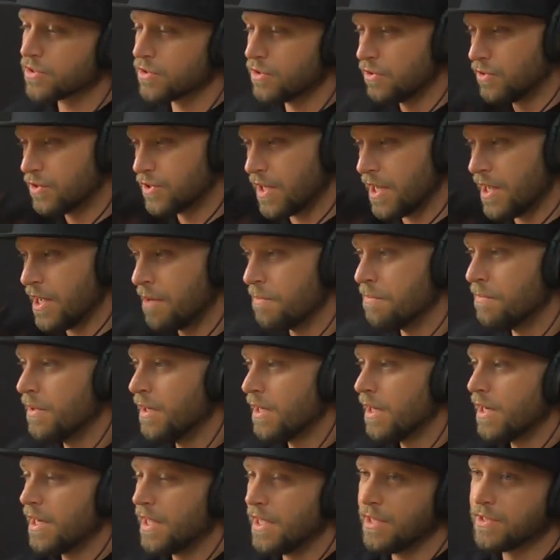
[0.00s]
Salute to him.
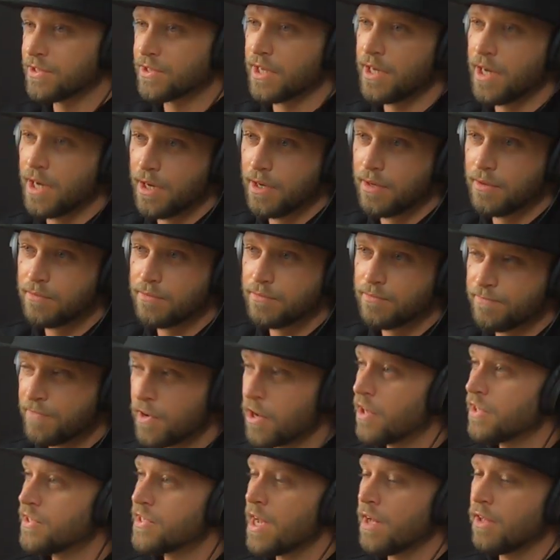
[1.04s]
He's a
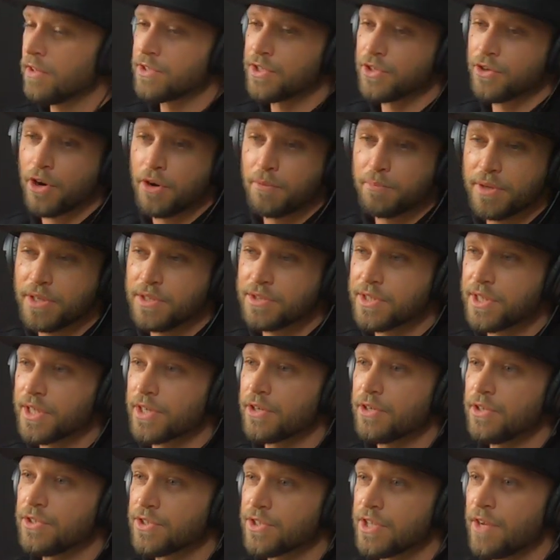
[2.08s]
very talented R and B
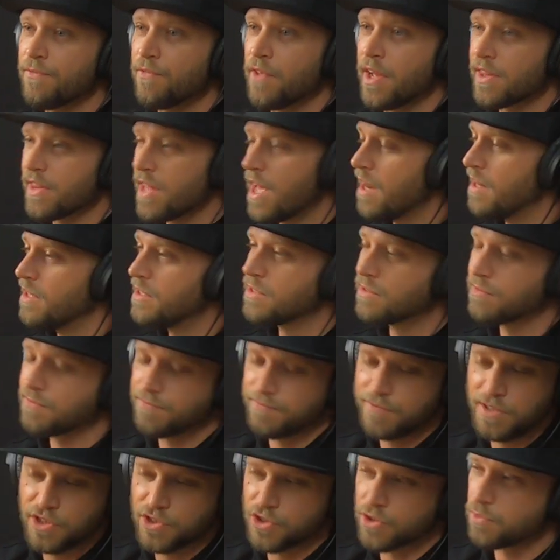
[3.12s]
singer and stuff like that. He's
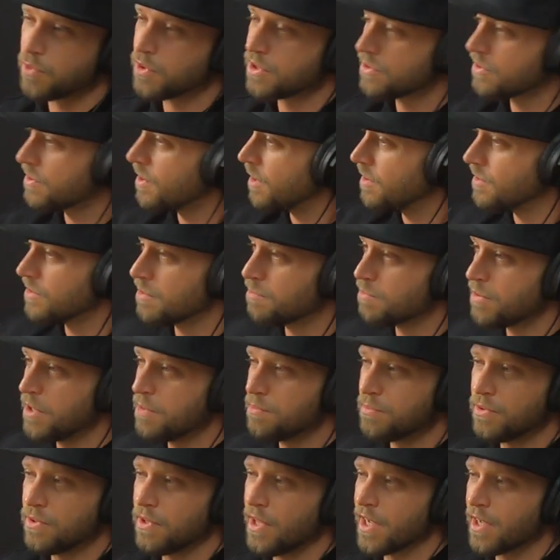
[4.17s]
featured with tons of
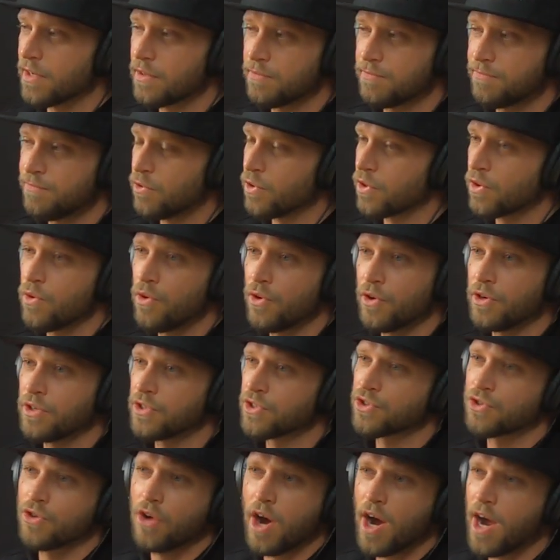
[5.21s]
people like Four
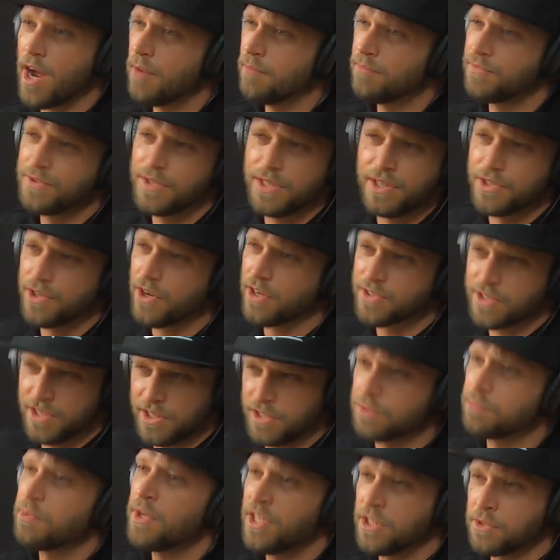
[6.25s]
Corners, Scribe, D Dots.
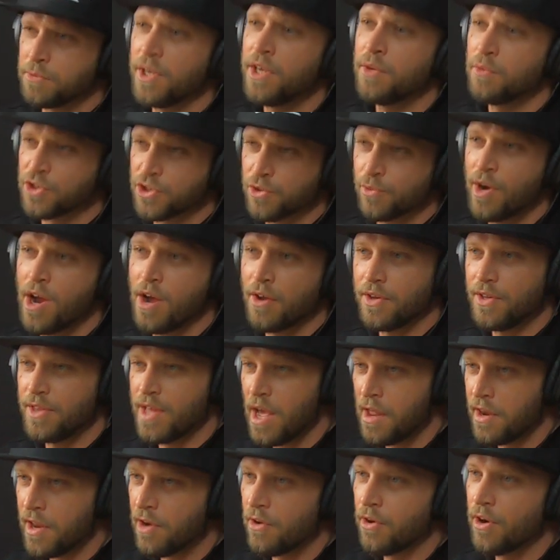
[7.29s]
He's, he's he was around in
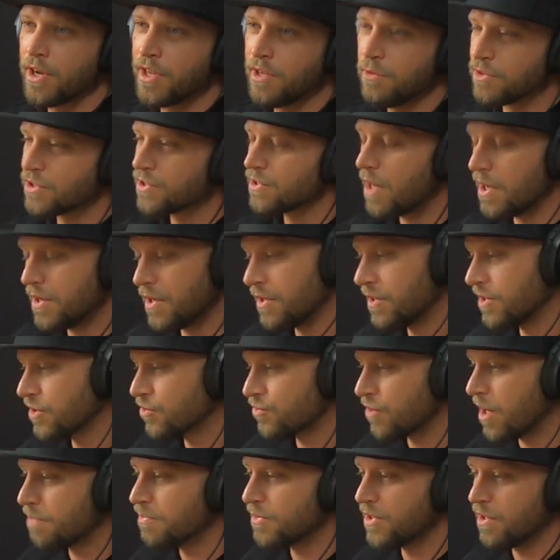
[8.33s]
that era. He was signed to
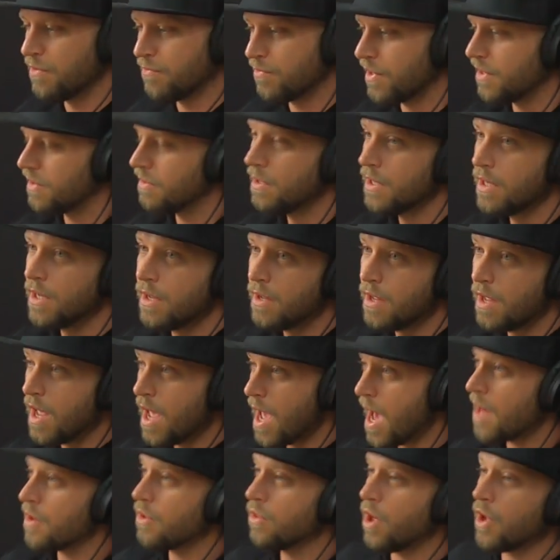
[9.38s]
Disruptive and
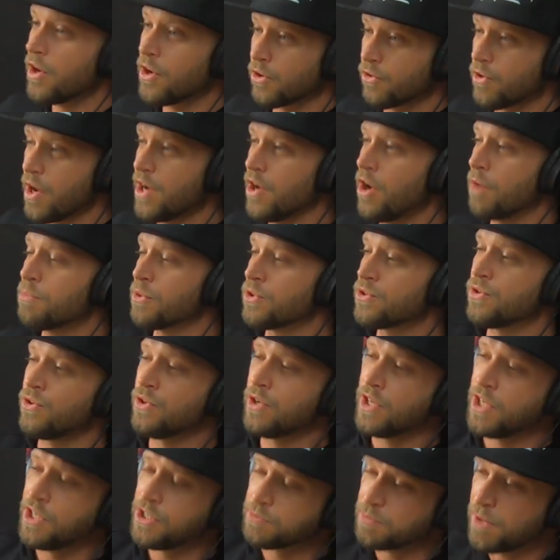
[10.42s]
had a lot of great
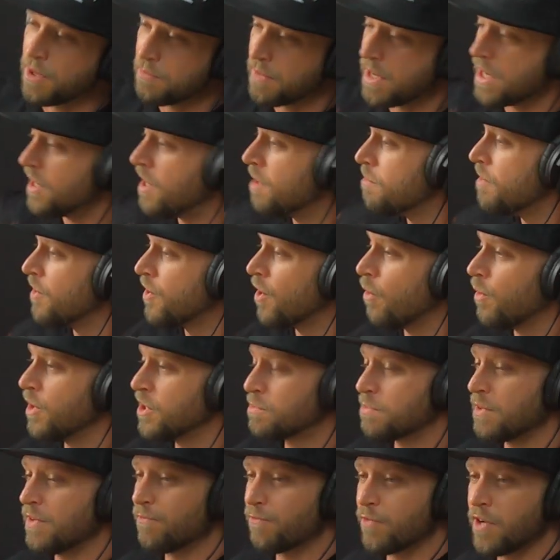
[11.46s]
opportunities. But me and him had
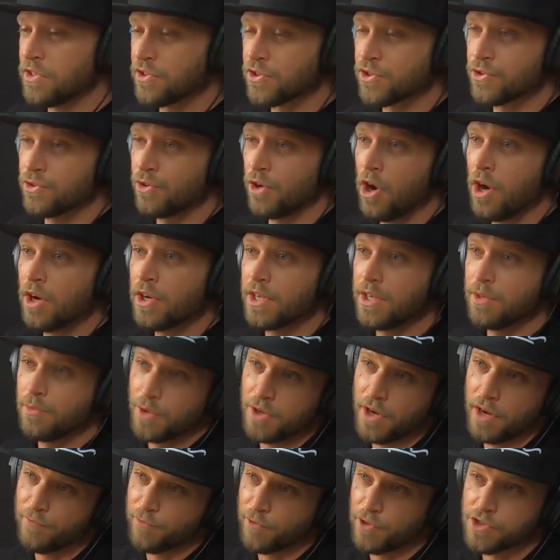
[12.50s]
always been friends through hockey
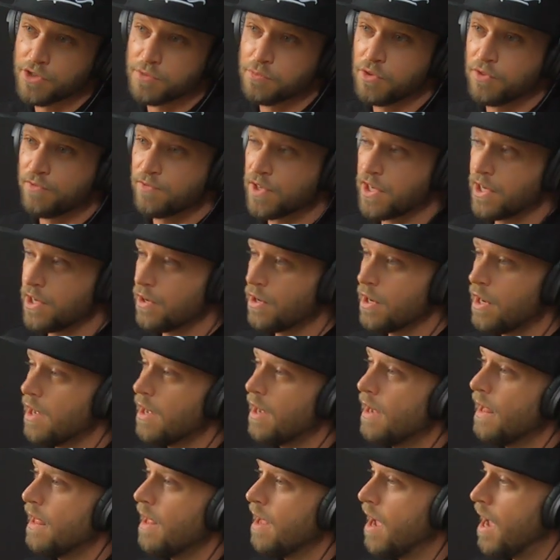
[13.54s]
when I first moved here.
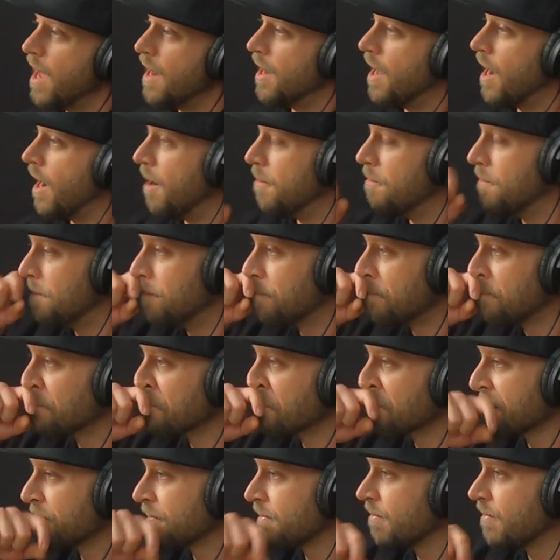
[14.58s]
Yeah, yeah. And um,
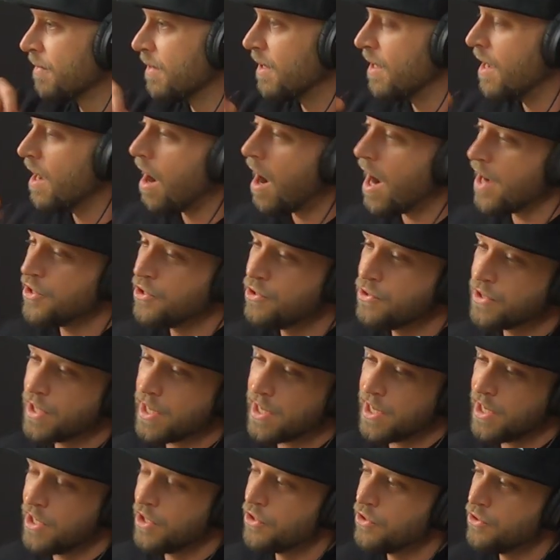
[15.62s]
yeah, I knew
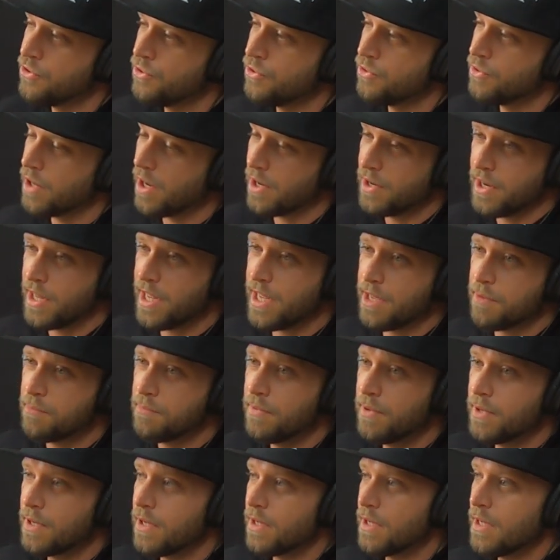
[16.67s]
that he knew
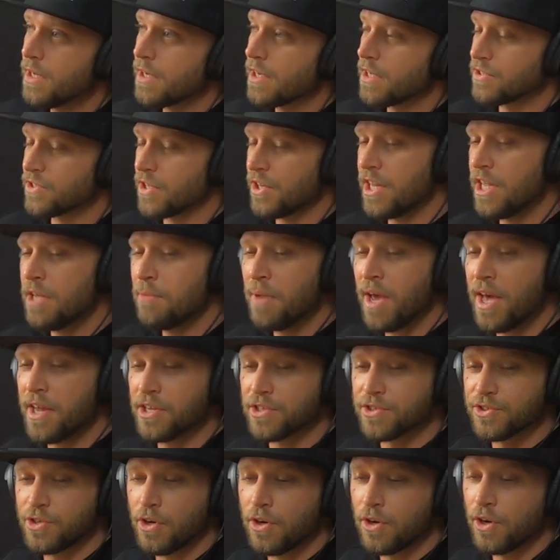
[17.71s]
Anime because Anime had
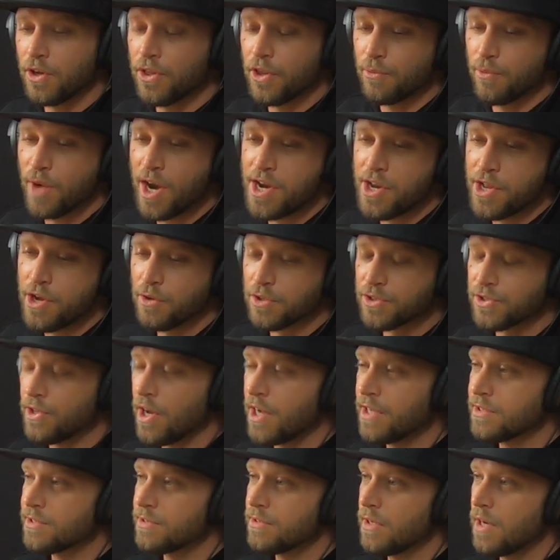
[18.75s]
a song on the radio. It was
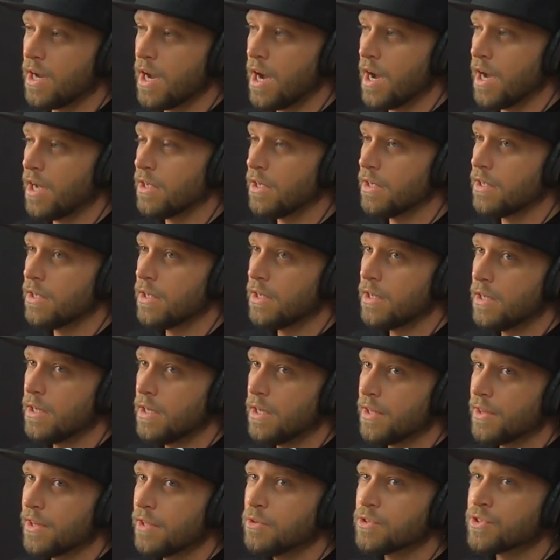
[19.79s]
night, uh, I
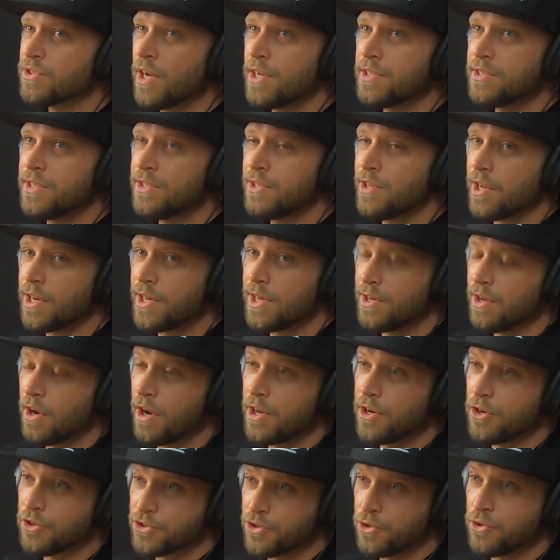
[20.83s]
think it was
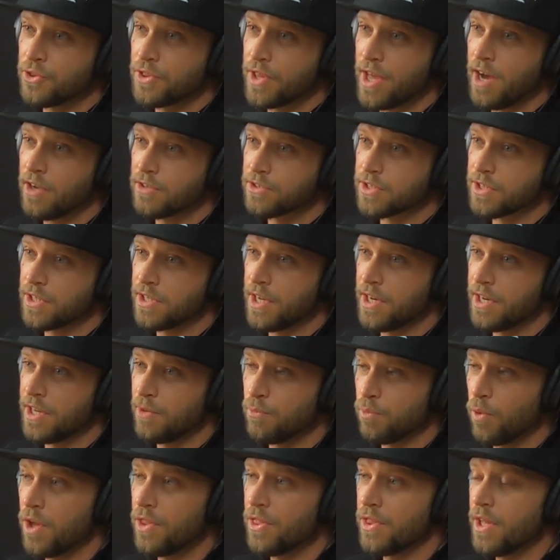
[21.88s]
1999 or 2000, and
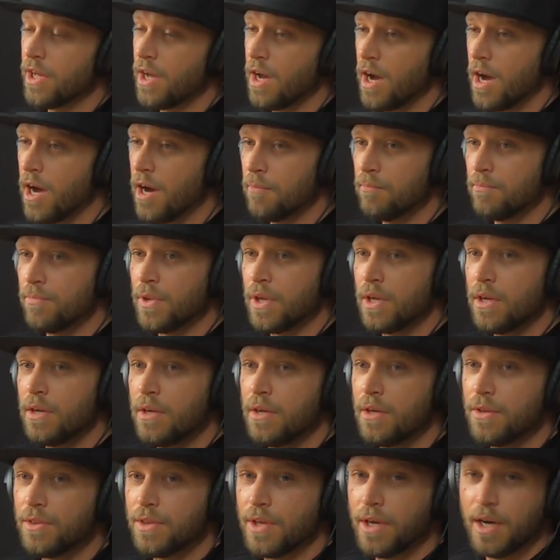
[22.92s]
he won the um,
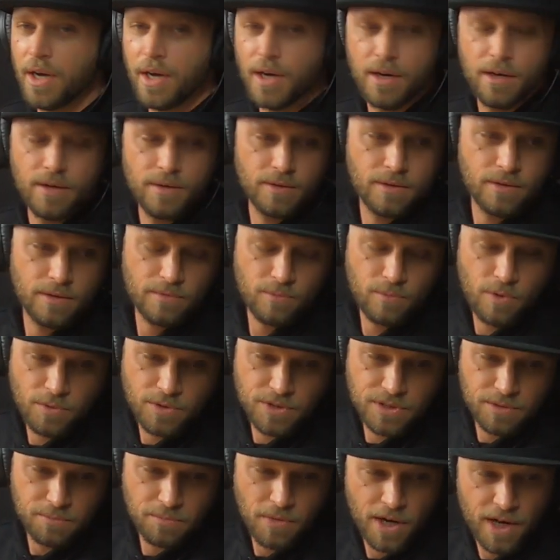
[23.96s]
the what
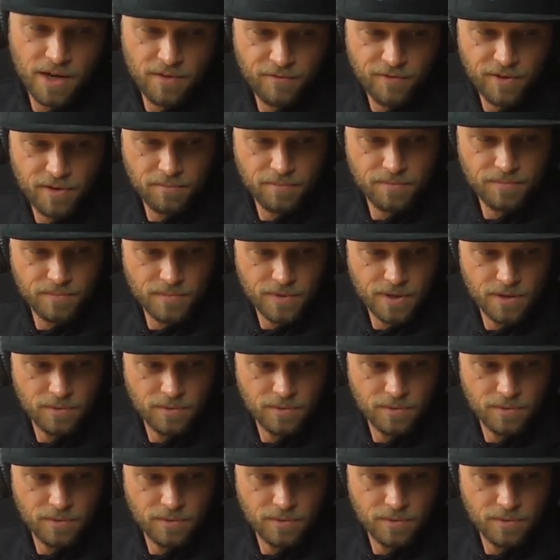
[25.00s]
was the Mai FM?